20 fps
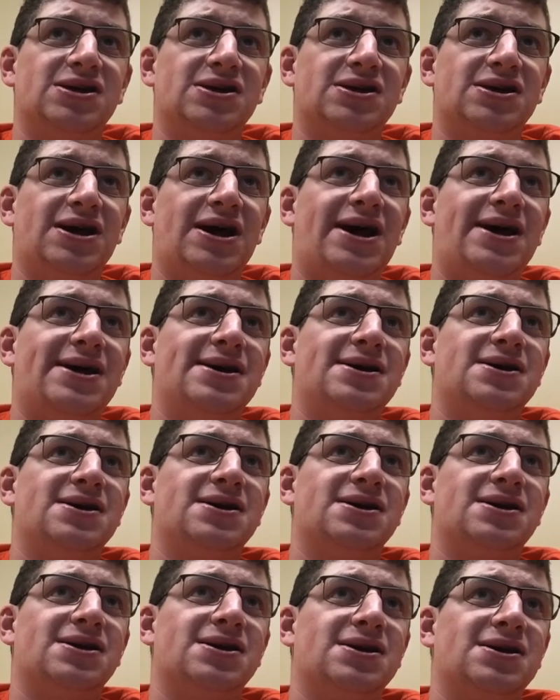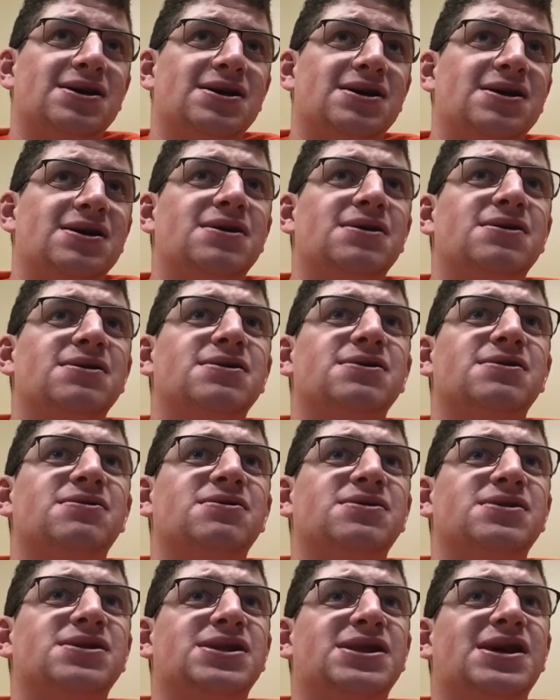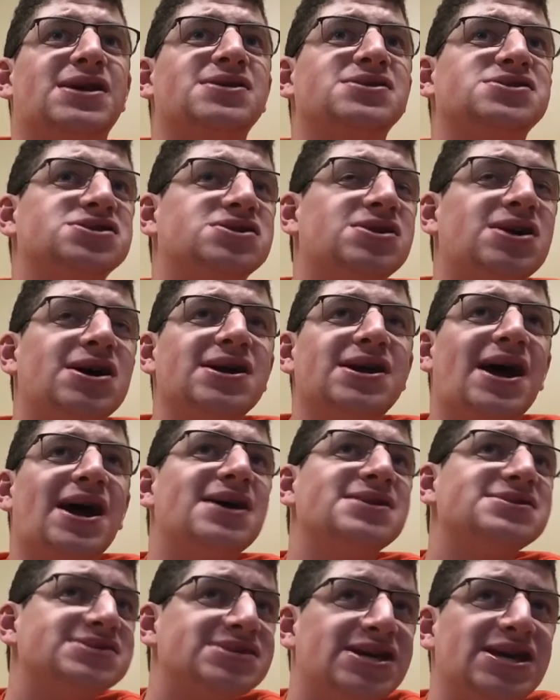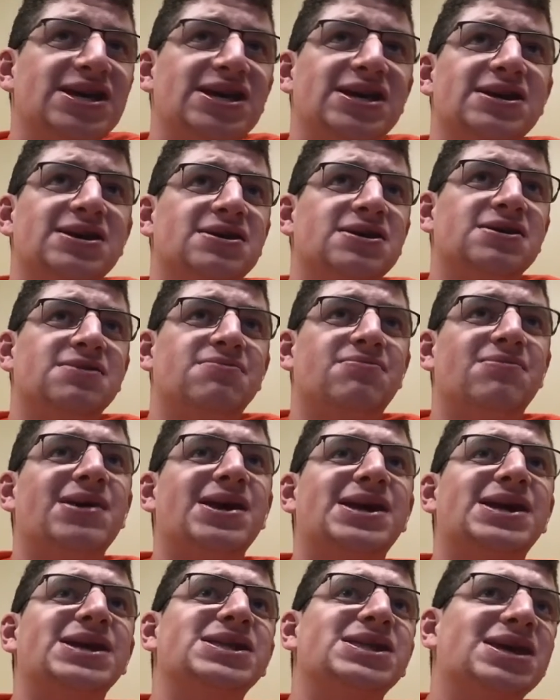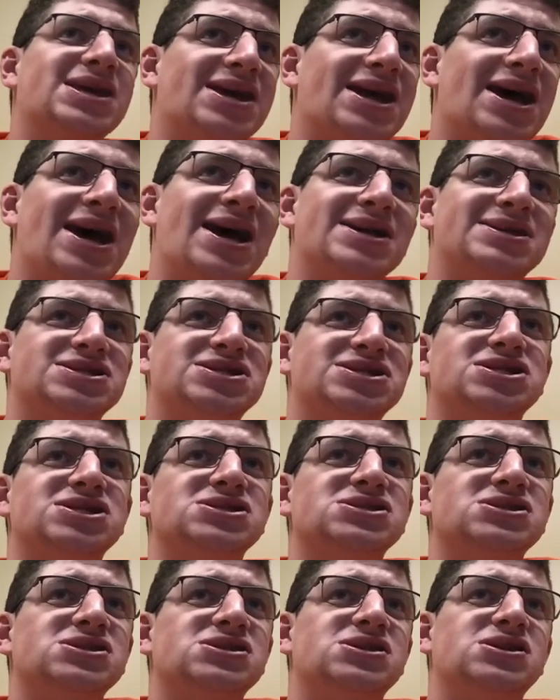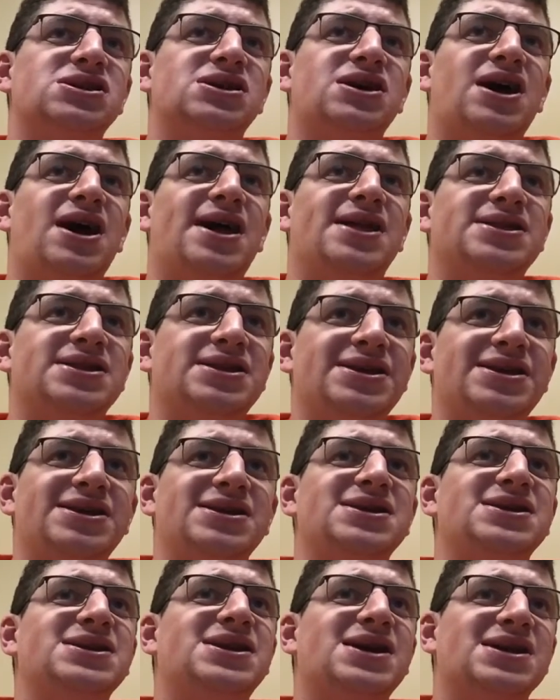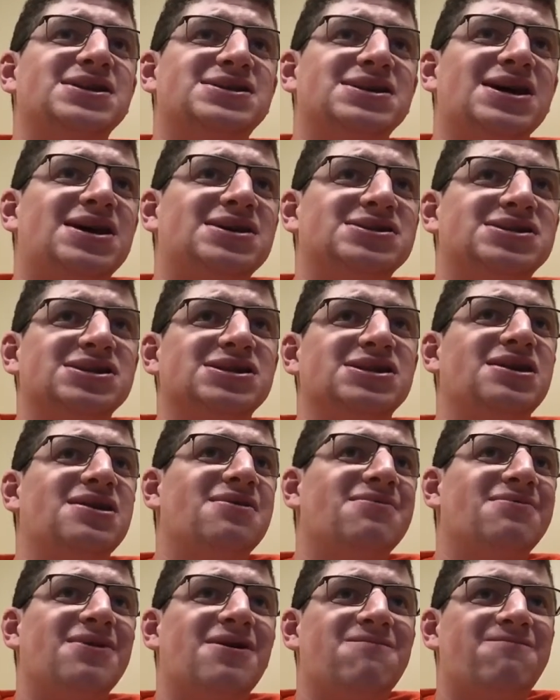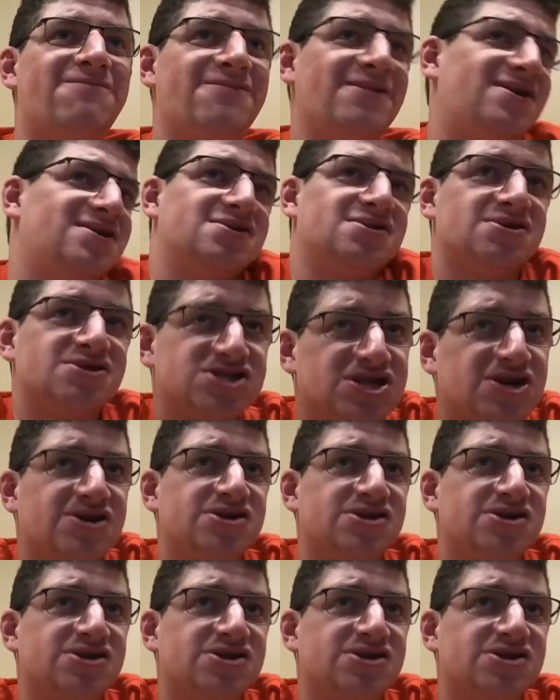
There's Gronkowski making the catch, and he gets out to near midfield, so it's 1st and 10 for New England.